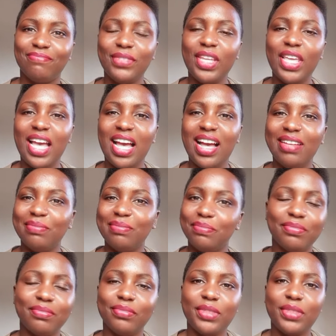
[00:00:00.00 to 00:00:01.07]
Yeah,
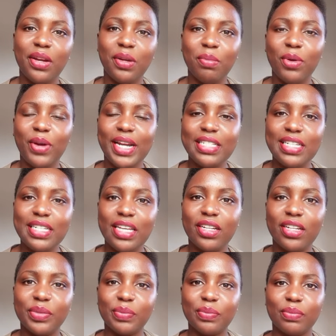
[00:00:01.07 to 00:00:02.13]
terrible
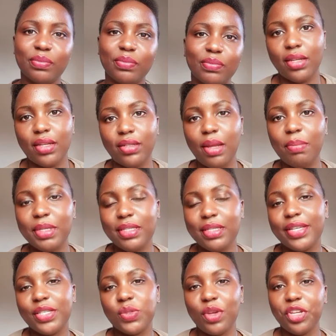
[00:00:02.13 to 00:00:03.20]
idea. Number
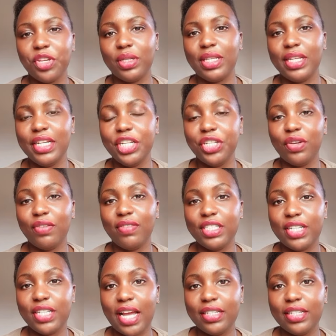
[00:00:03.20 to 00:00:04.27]
six, when you're cleaning your
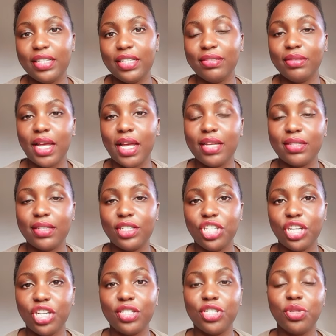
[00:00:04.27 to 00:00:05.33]
vagina, I
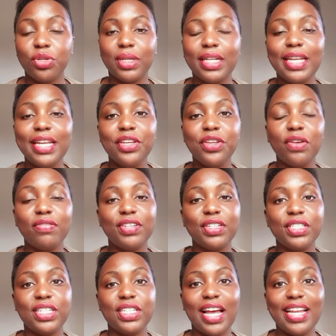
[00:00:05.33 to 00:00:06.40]
suggest you clean your
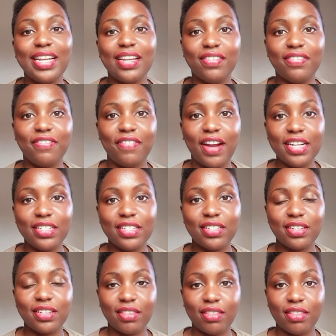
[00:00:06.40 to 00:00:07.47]
vagina first
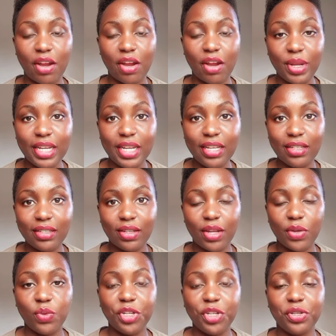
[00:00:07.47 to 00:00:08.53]
thoroughly.
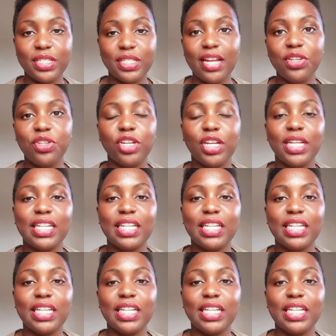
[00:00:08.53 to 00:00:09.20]
And when you're done, you can